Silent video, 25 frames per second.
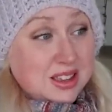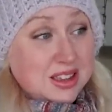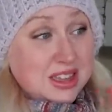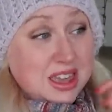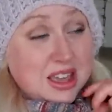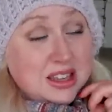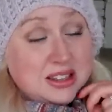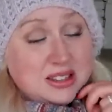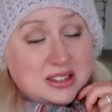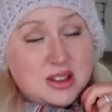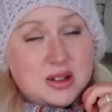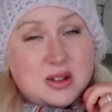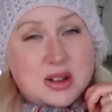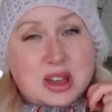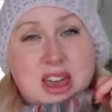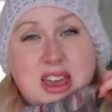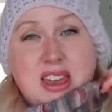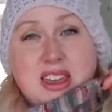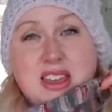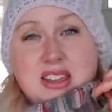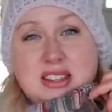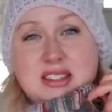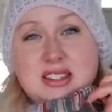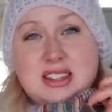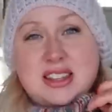Yes,
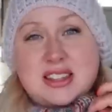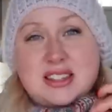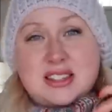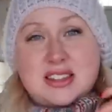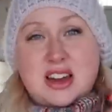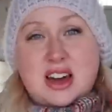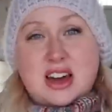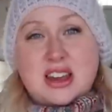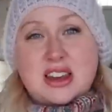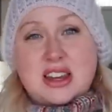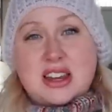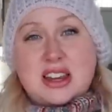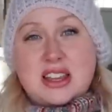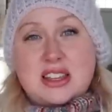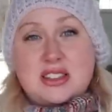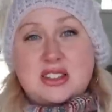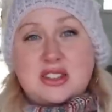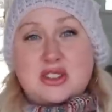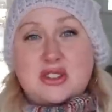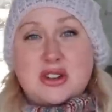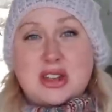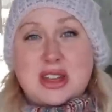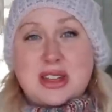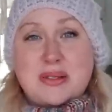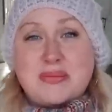okay, he's, he's nodding, he's
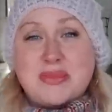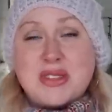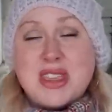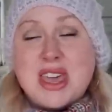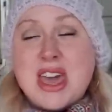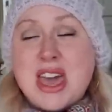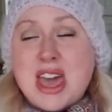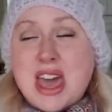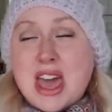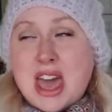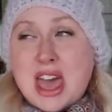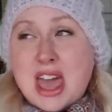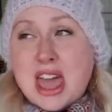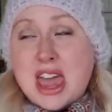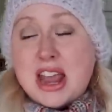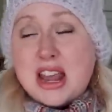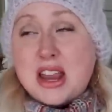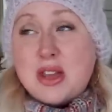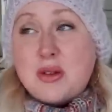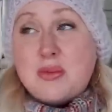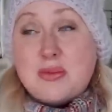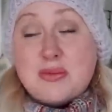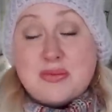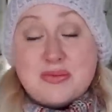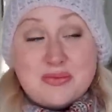agreeing.
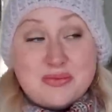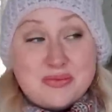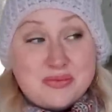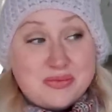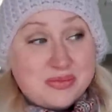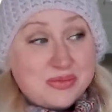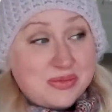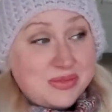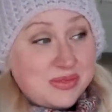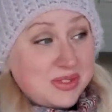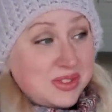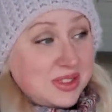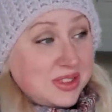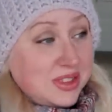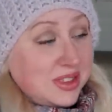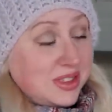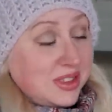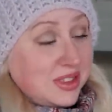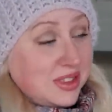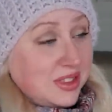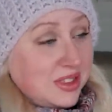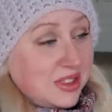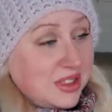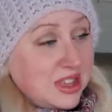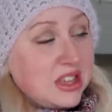Any,
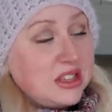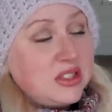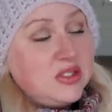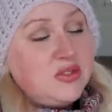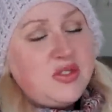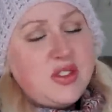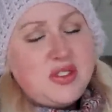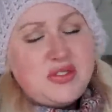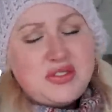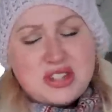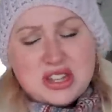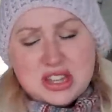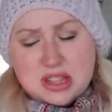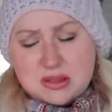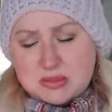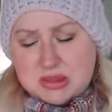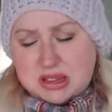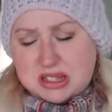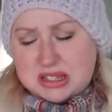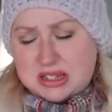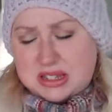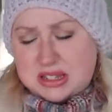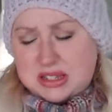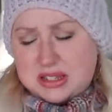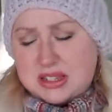yes, 15
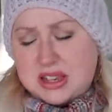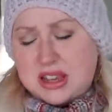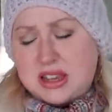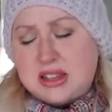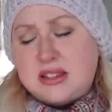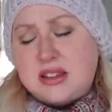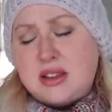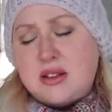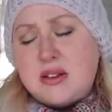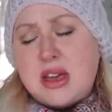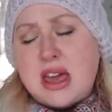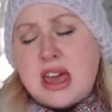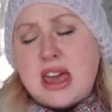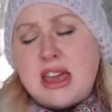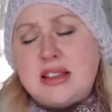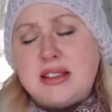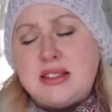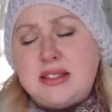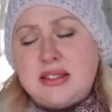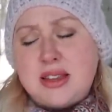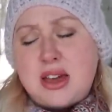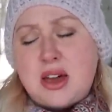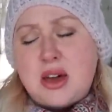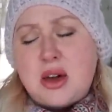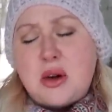business days. Okay,
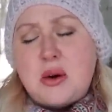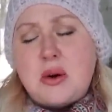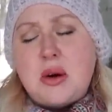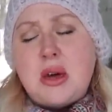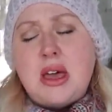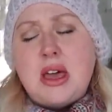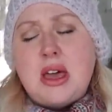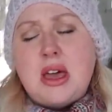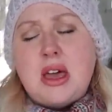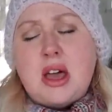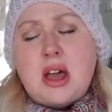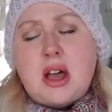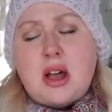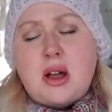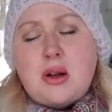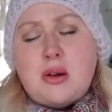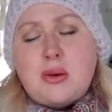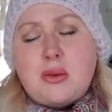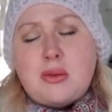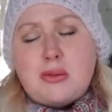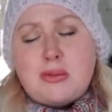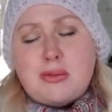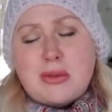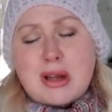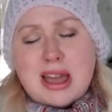so
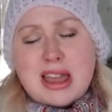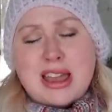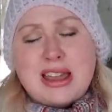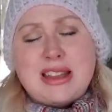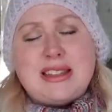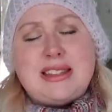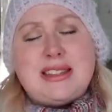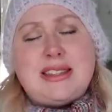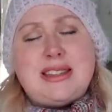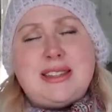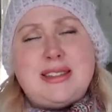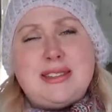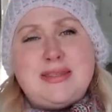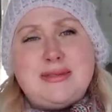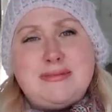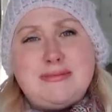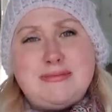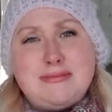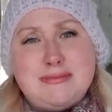right